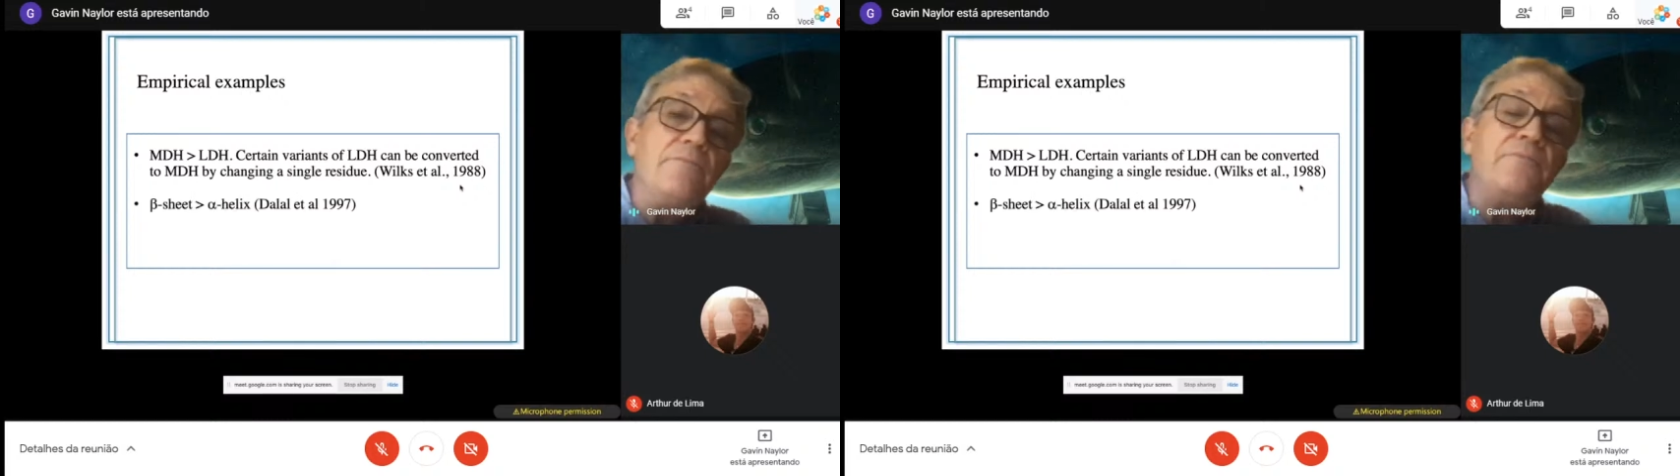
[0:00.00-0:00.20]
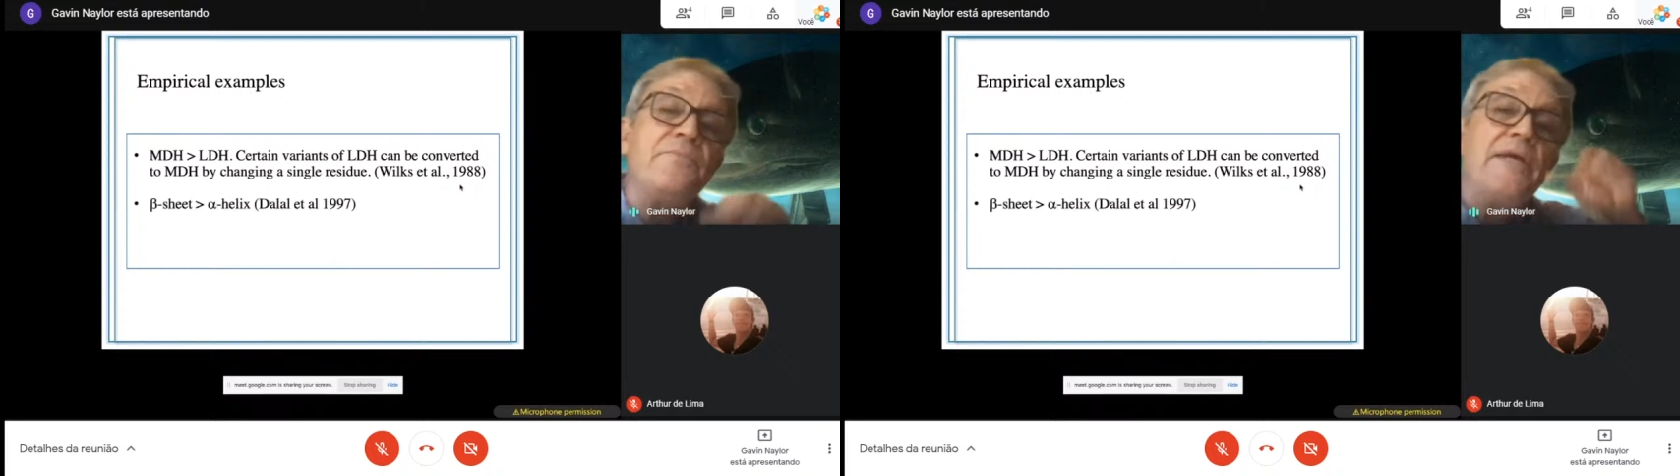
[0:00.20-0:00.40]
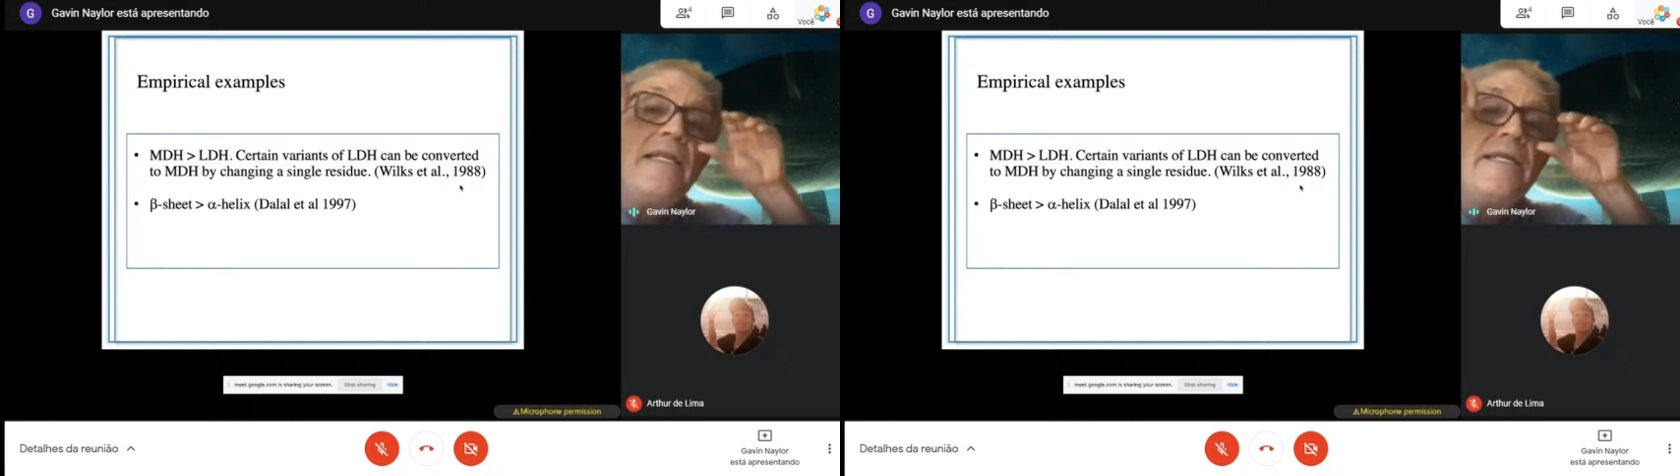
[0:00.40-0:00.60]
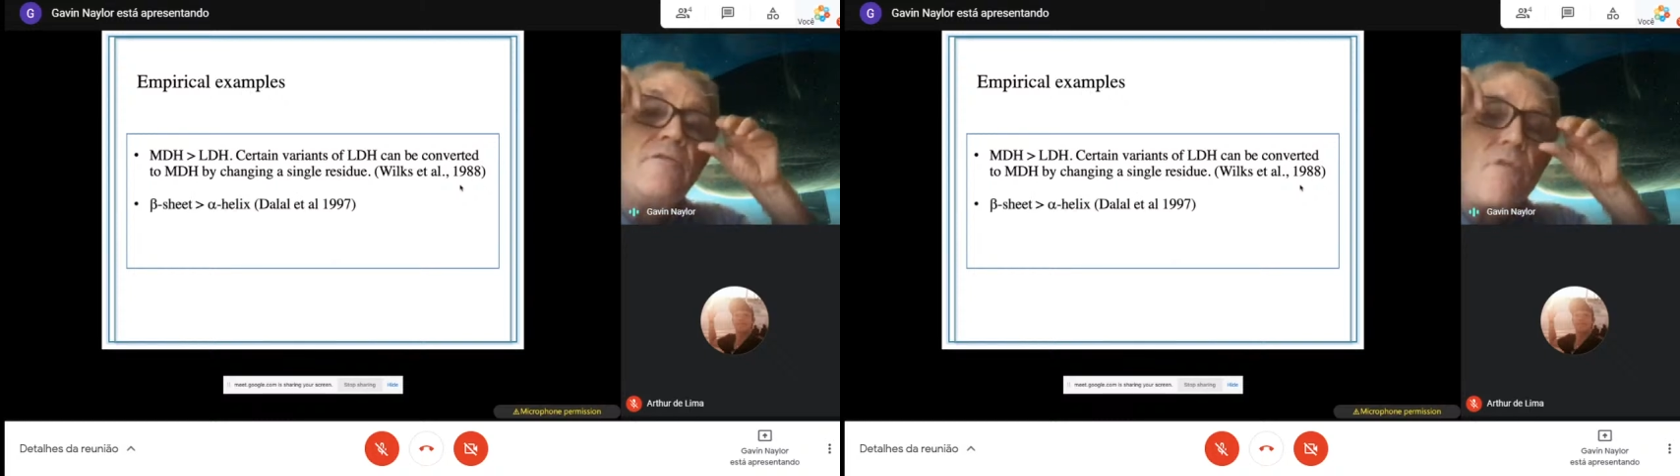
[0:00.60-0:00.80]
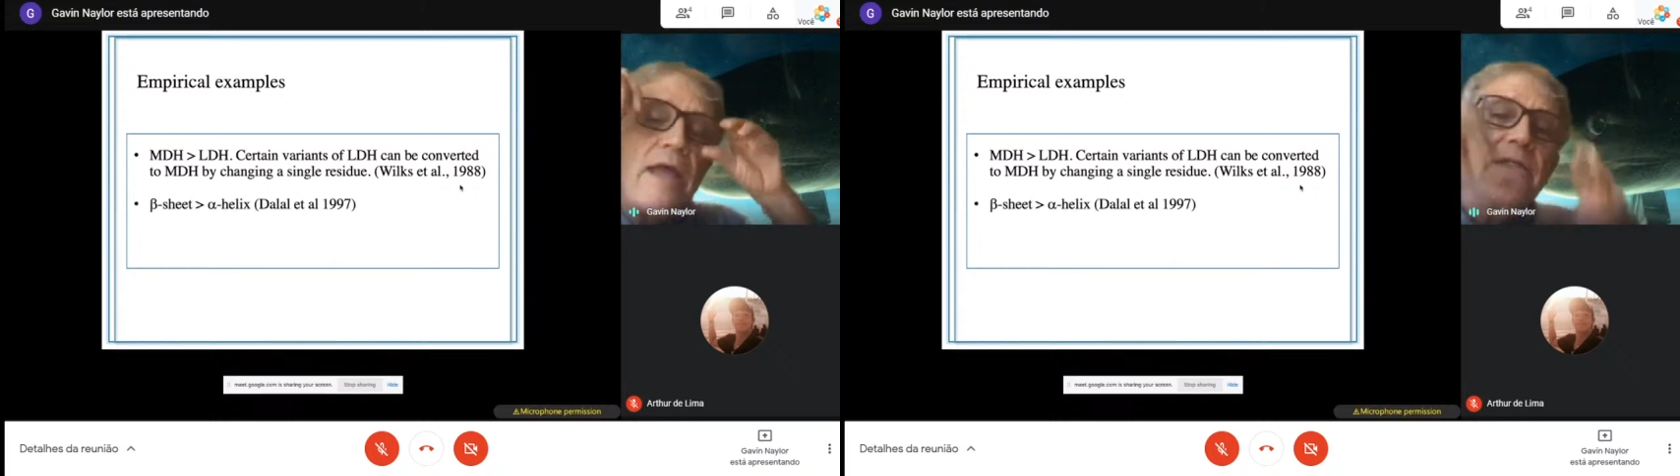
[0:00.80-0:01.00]
in Lynn
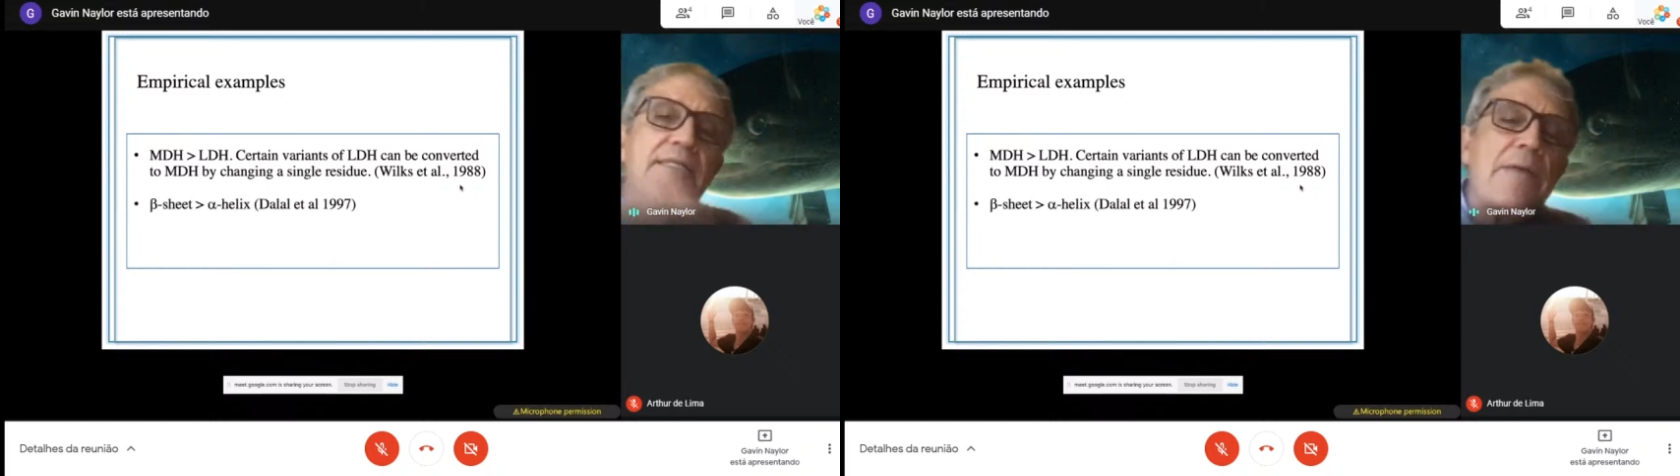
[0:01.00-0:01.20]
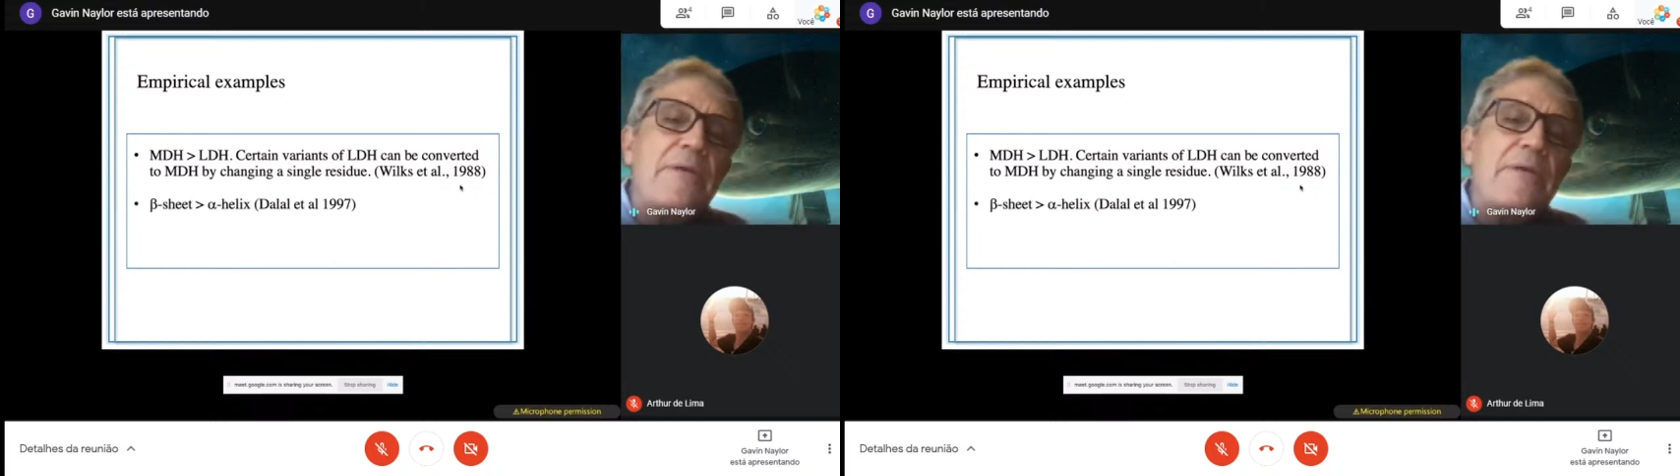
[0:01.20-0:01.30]
Reagan's lab